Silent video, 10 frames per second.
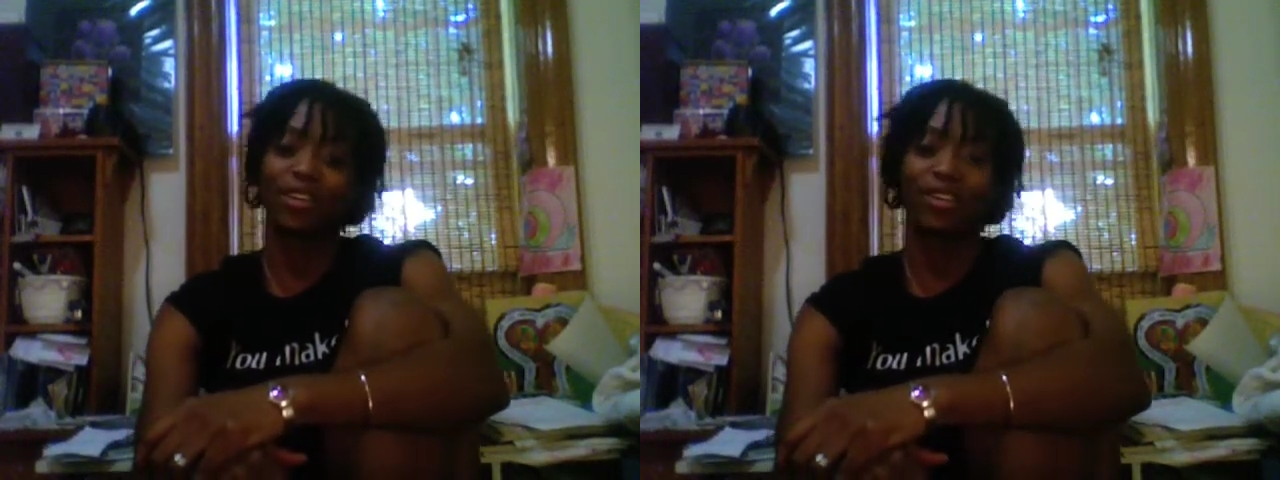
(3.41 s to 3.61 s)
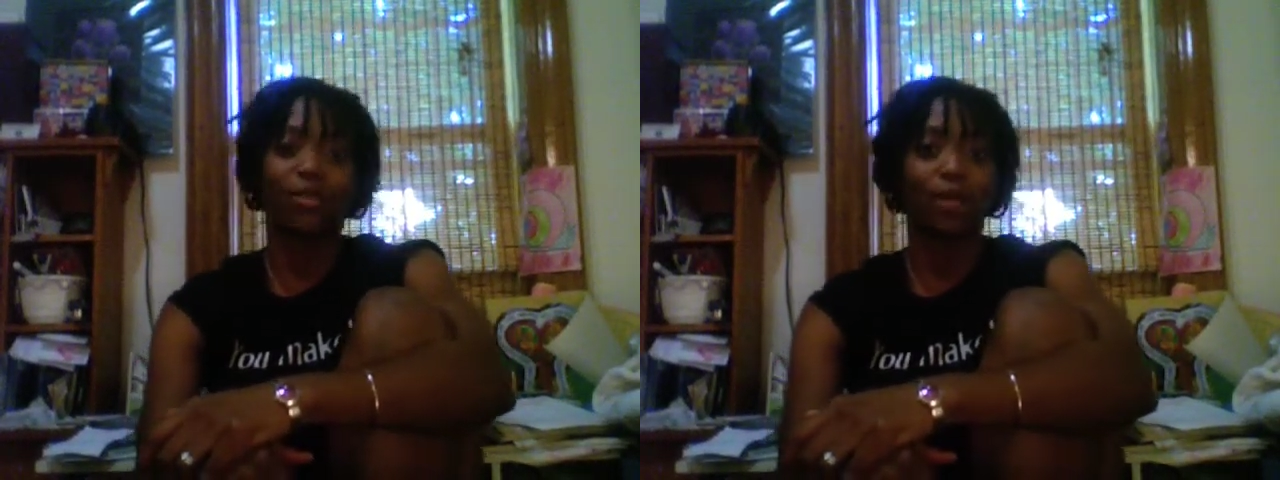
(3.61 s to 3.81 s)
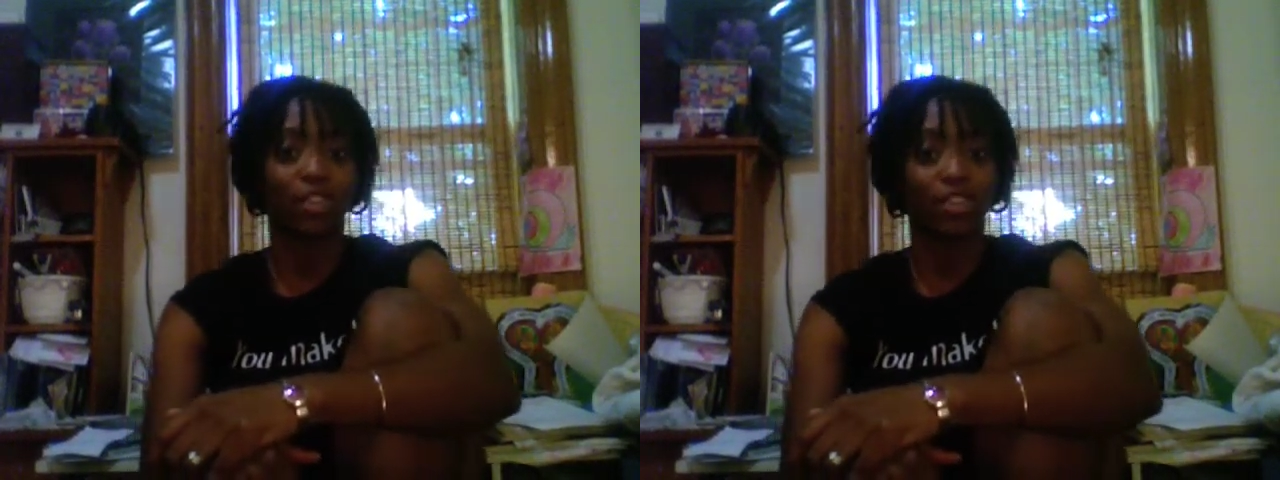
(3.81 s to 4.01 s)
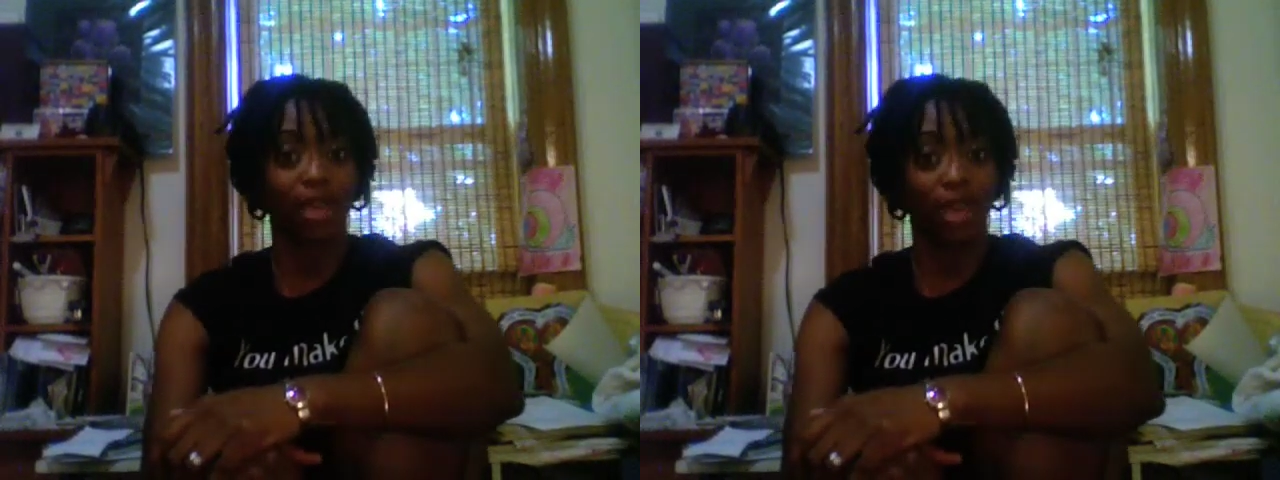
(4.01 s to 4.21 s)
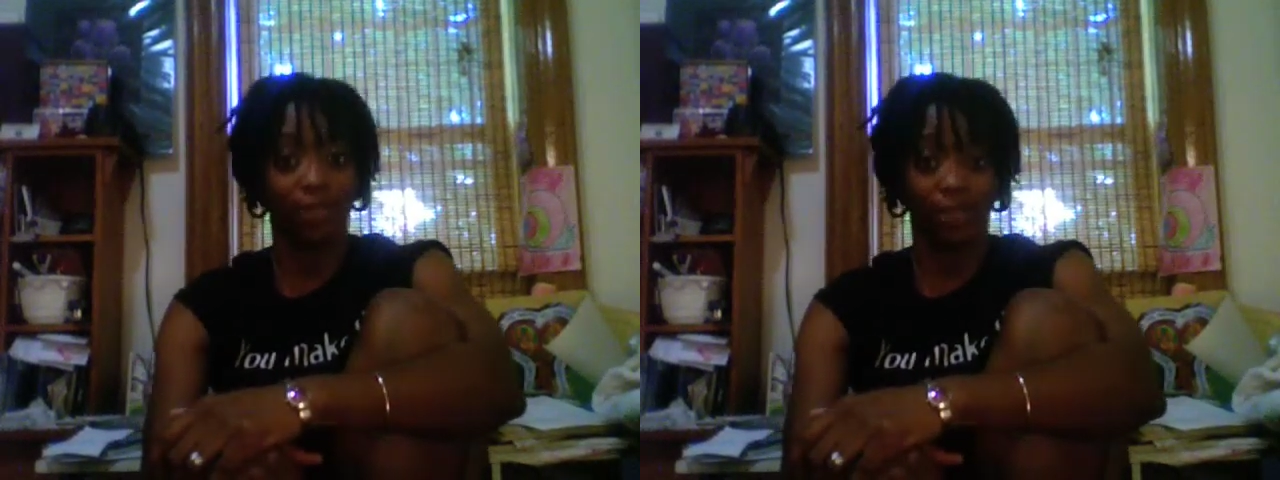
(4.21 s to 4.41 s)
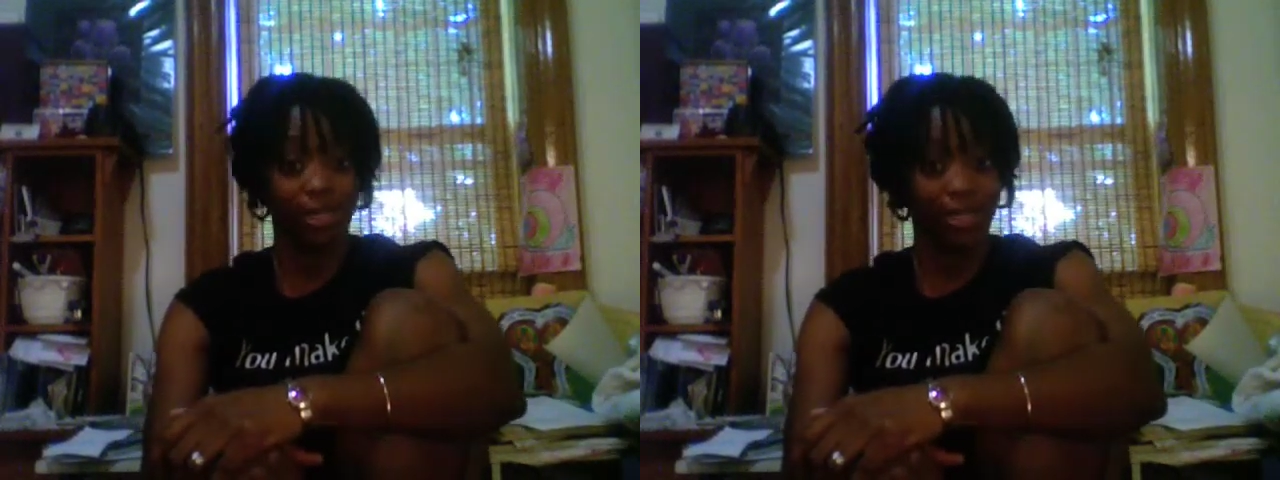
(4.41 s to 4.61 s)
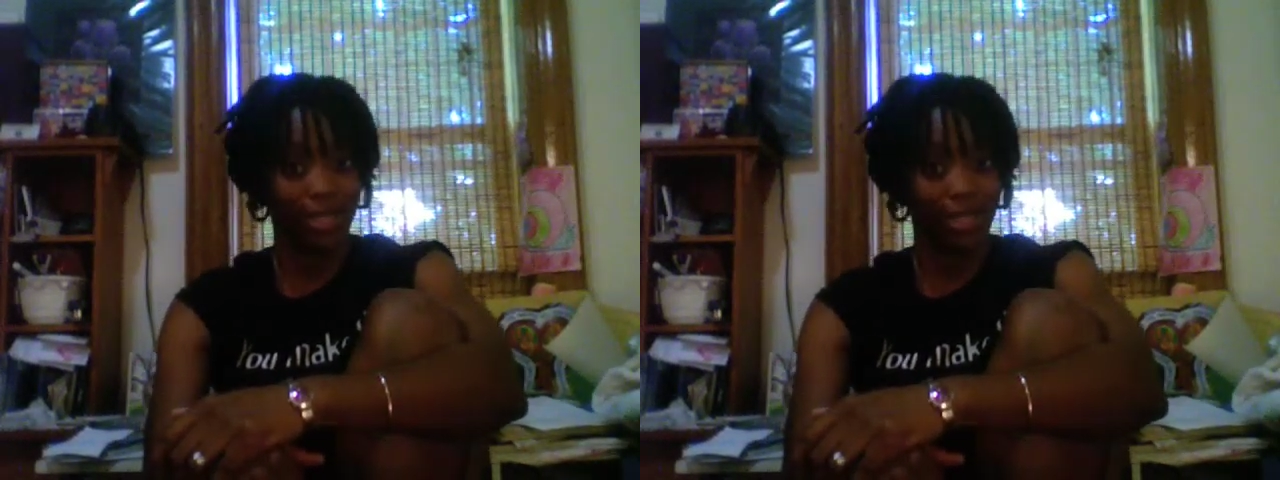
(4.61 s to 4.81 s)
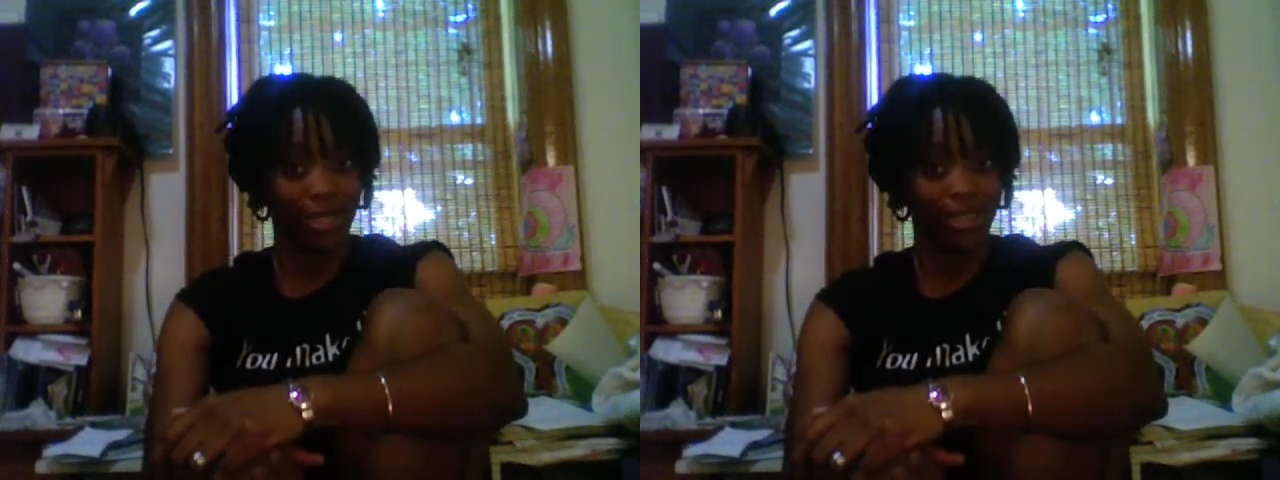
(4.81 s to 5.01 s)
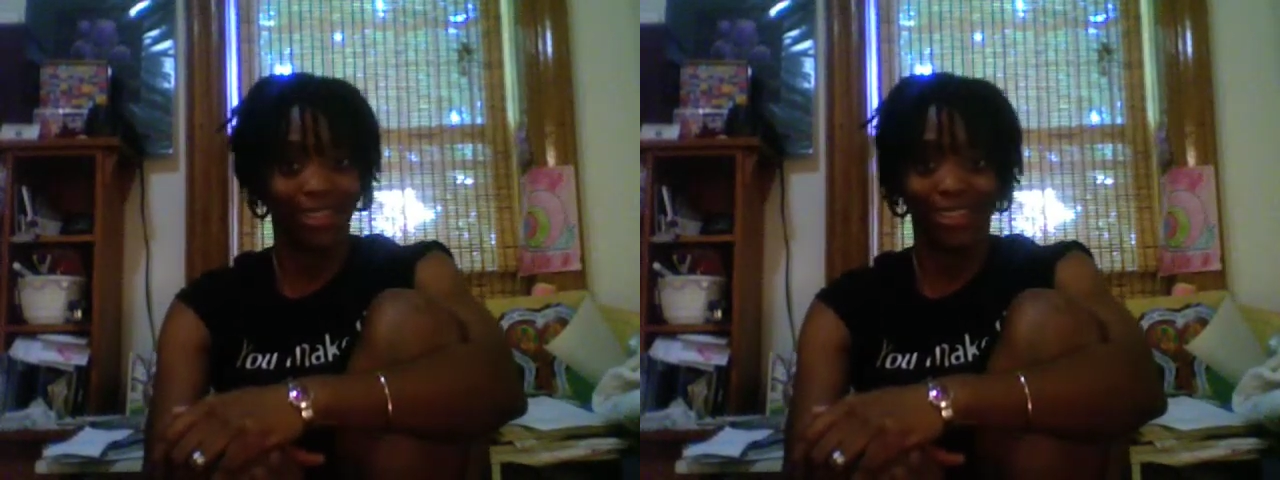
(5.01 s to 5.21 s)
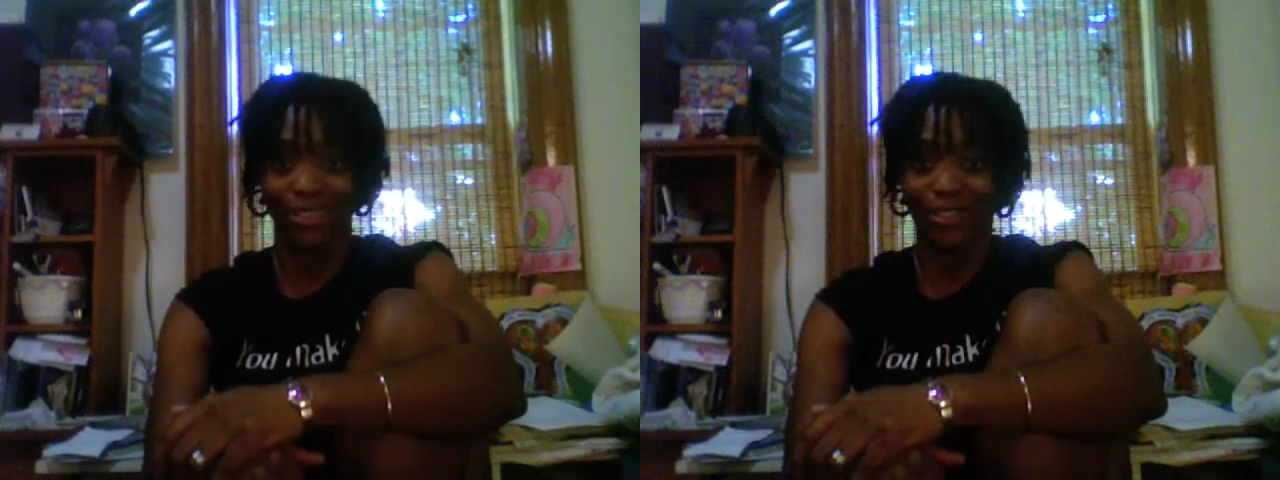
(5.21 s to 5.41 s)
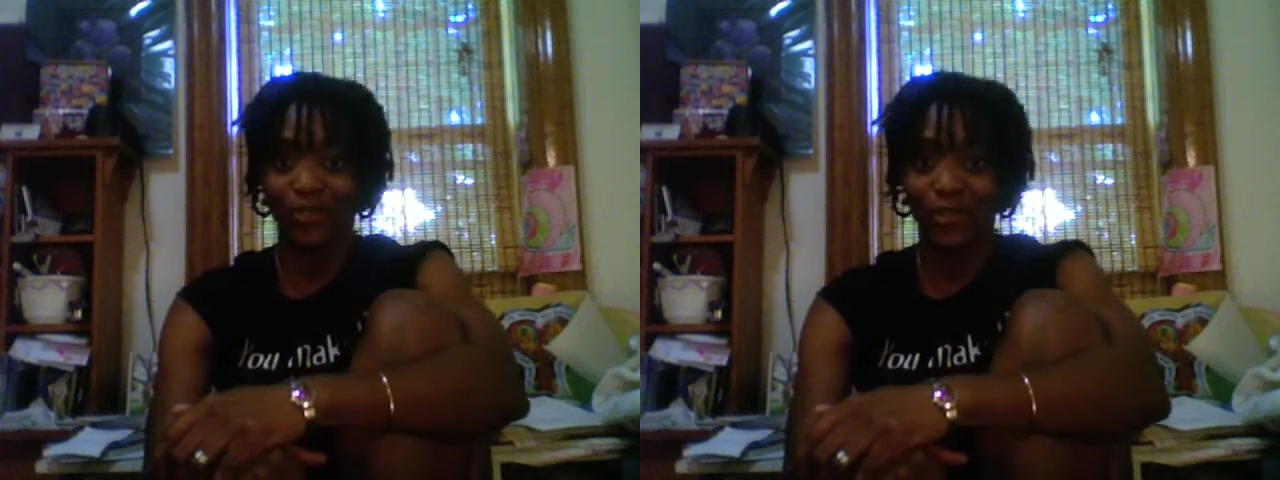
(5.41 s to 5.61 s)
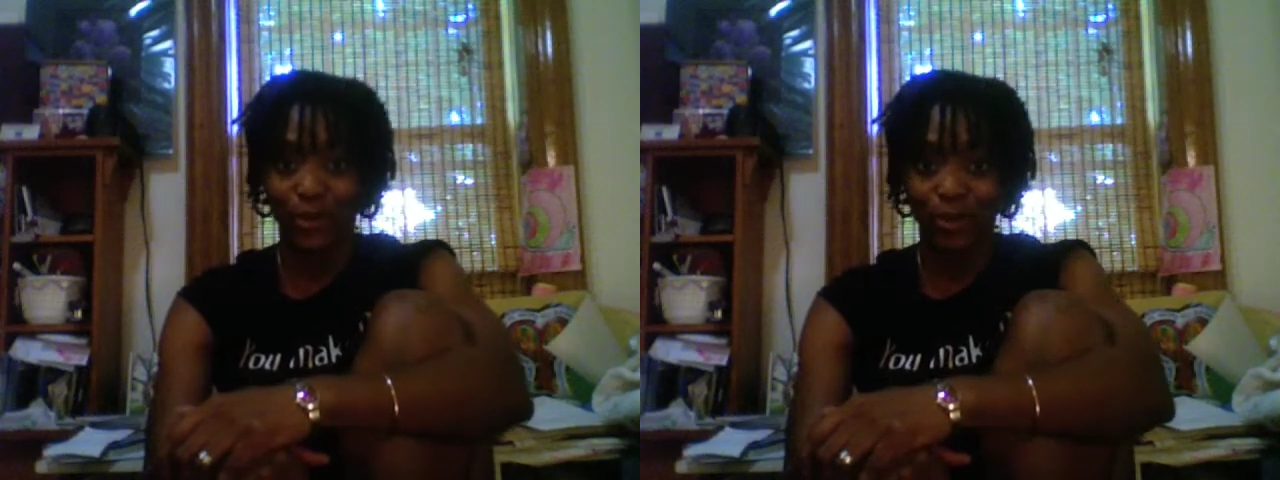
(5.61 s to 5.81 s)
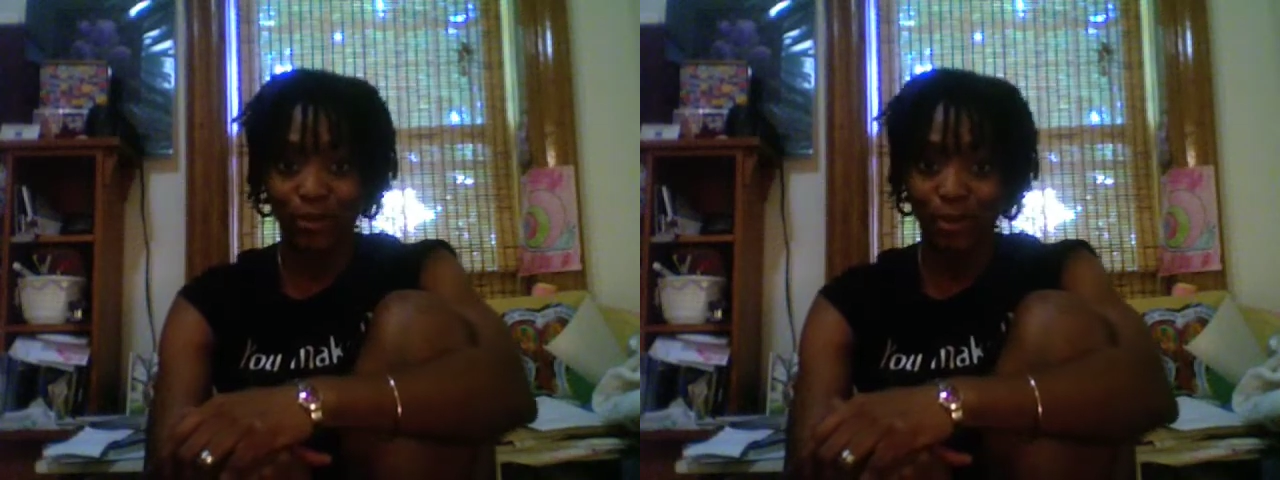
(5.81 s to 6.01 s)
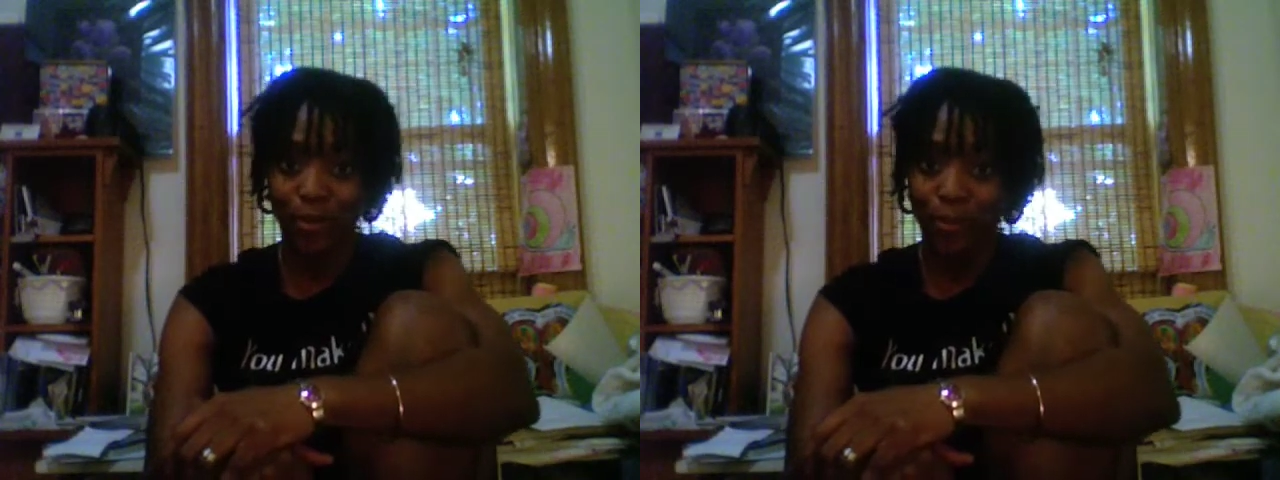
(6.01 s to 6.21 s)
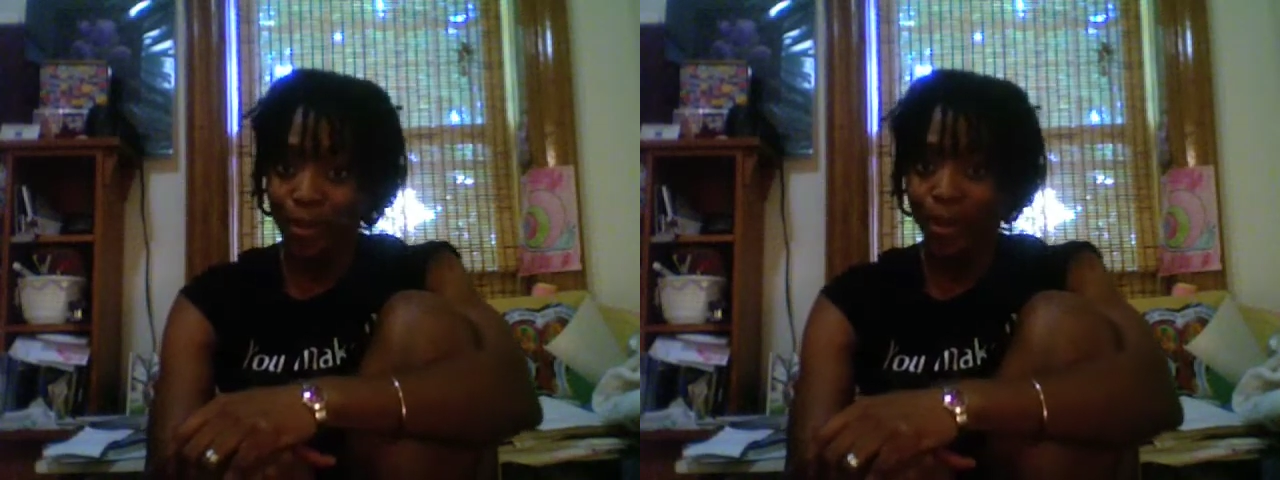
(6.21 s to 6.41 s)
and you're watching Efficacy, thanks to Fiona Bloom.